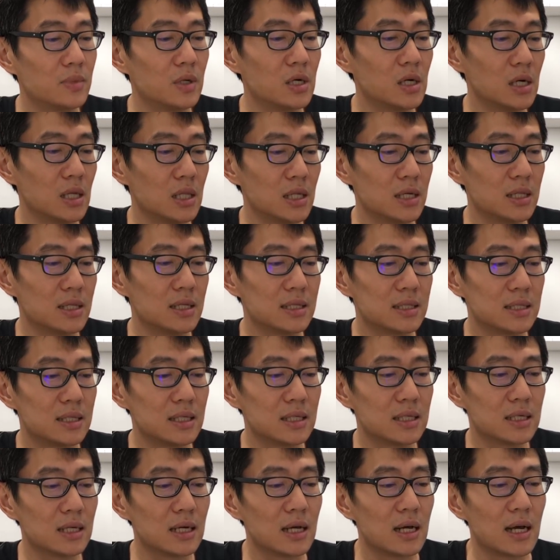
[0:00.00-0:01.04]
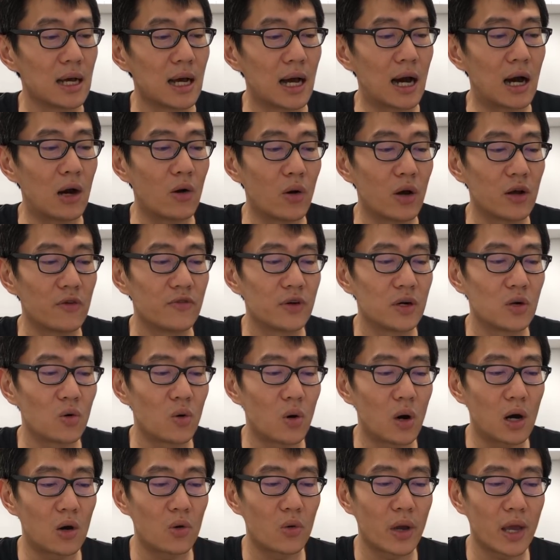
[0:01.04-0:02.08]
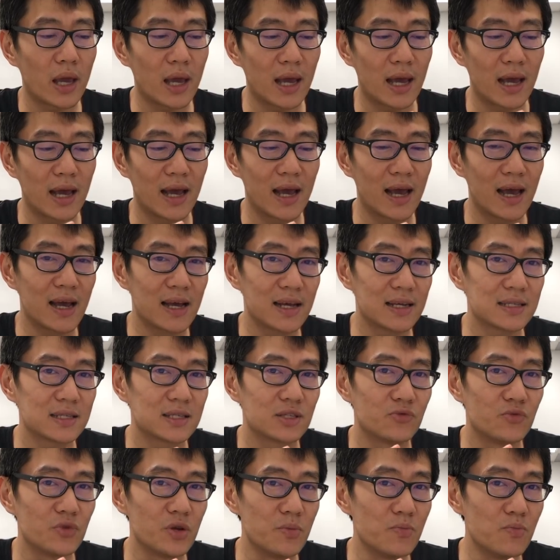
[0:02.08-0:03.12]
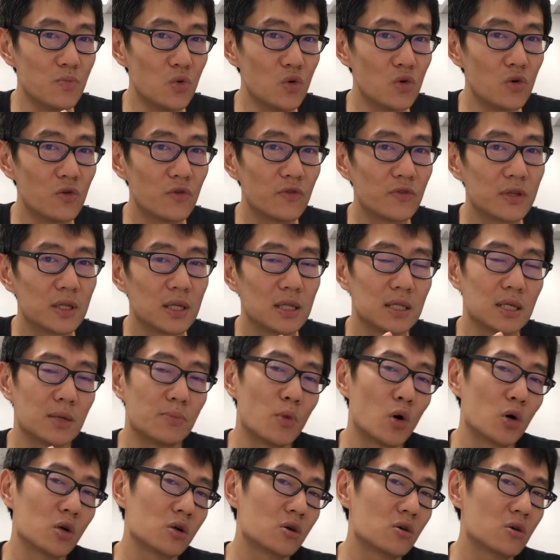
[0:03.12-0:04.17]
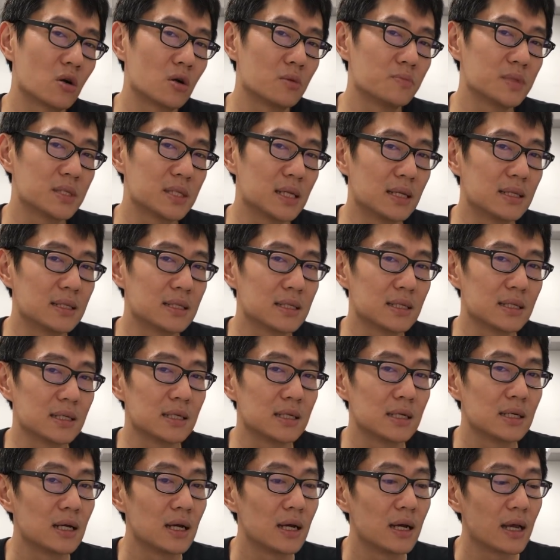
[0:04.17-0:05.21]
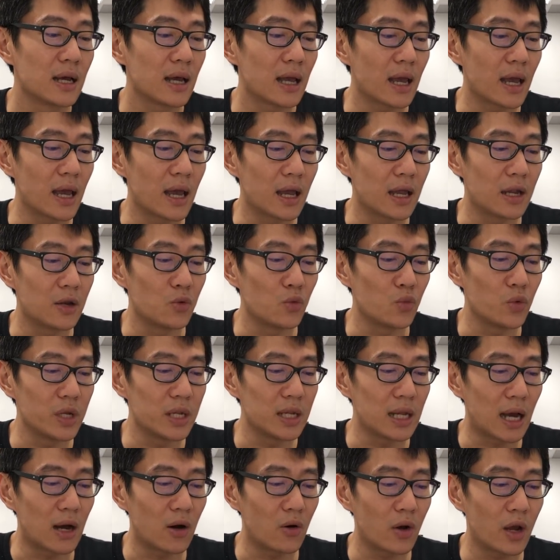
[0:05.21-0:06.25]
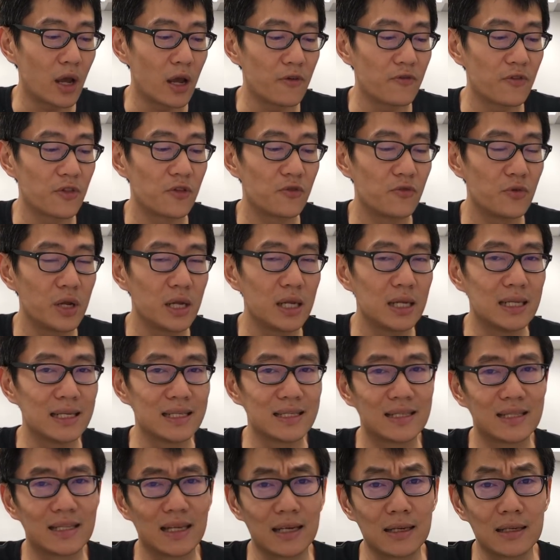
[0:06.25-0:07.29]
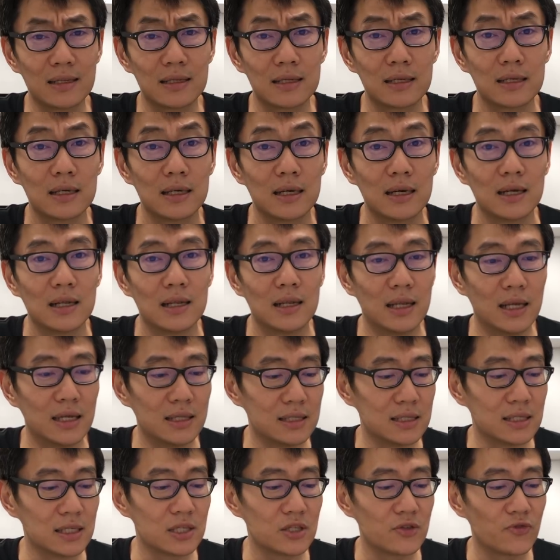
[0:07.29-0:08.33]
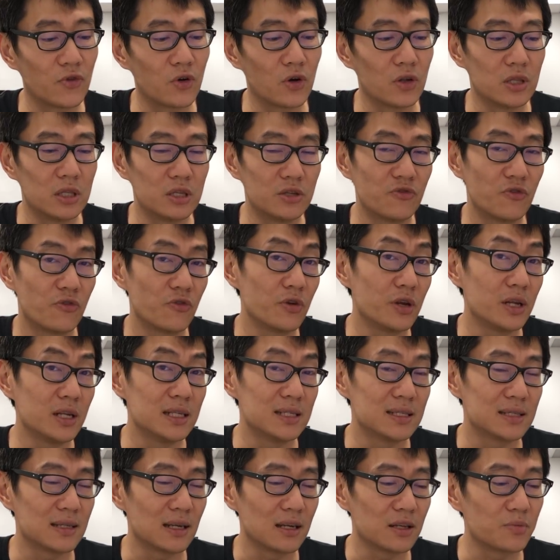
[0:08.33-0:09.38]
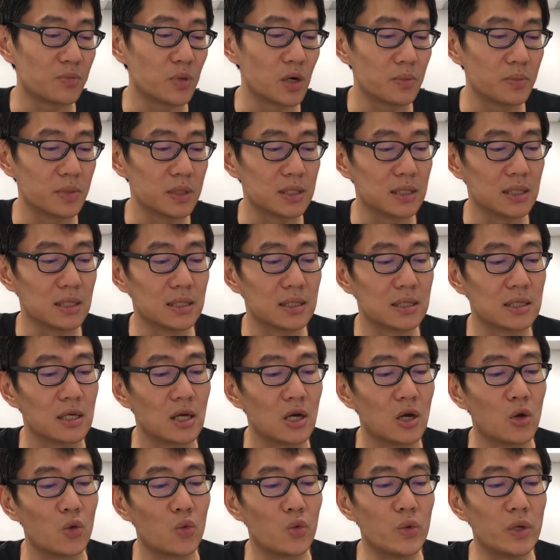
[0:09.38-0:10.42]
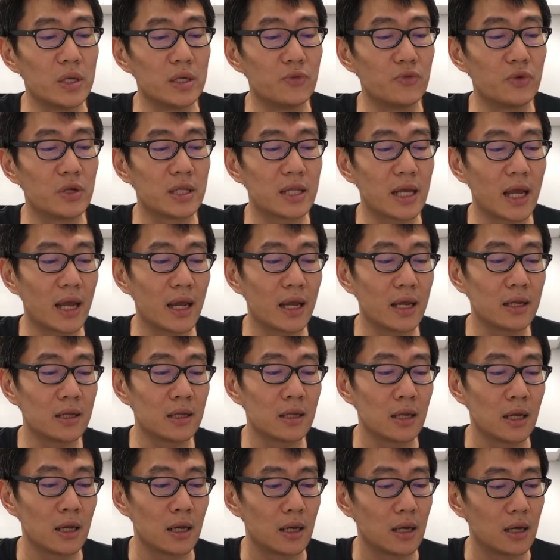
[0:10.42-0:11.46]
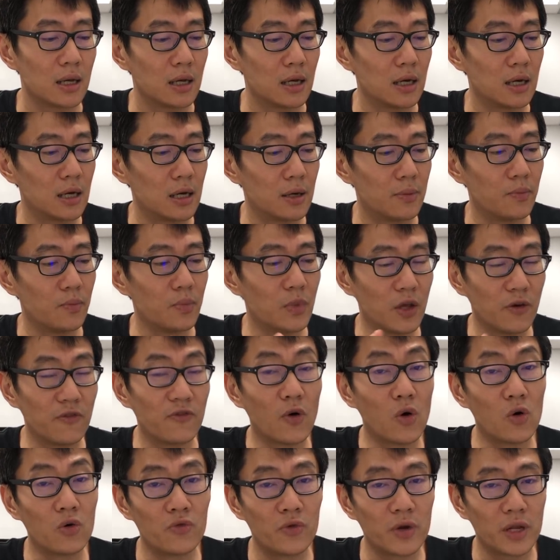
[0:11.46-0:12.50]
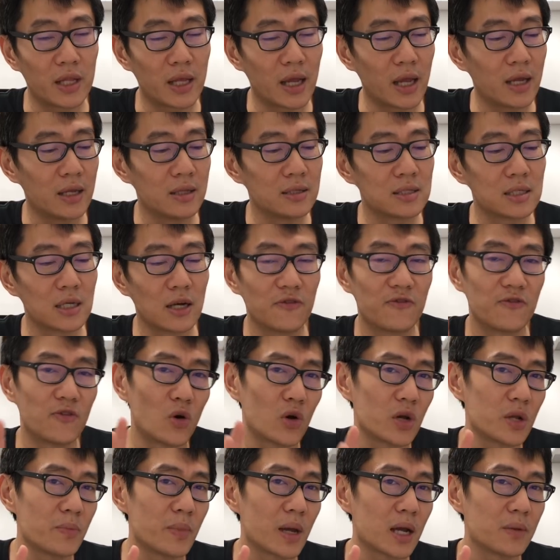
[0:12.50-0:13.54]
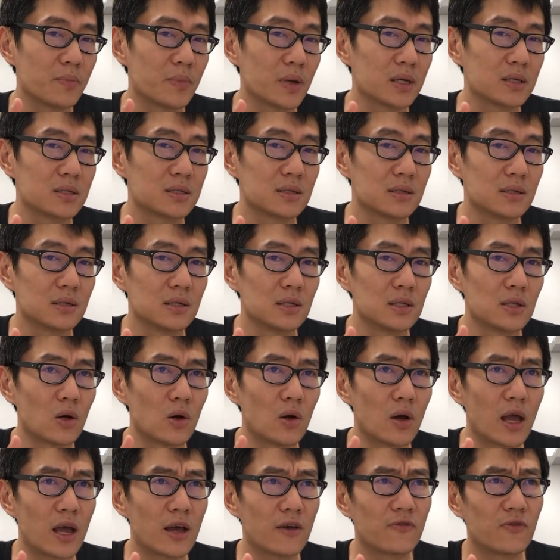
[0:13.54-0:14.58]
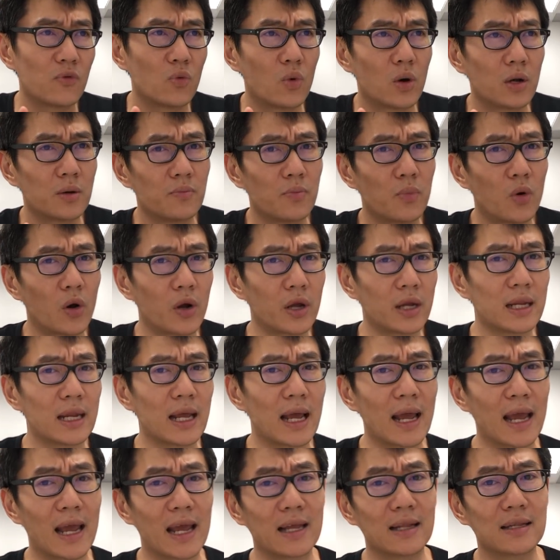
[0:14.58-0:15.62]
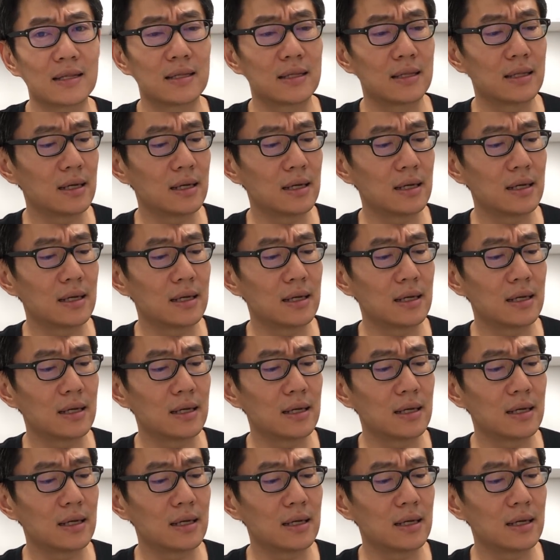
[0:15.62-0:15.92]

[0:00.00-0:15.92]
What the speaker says: earlier this year. However, Huawei has removed the monochrome sensor, and we now have 3 distinct lenses for 3 distinct purposes. We retain, the phone retains a 40 megapixel f1.8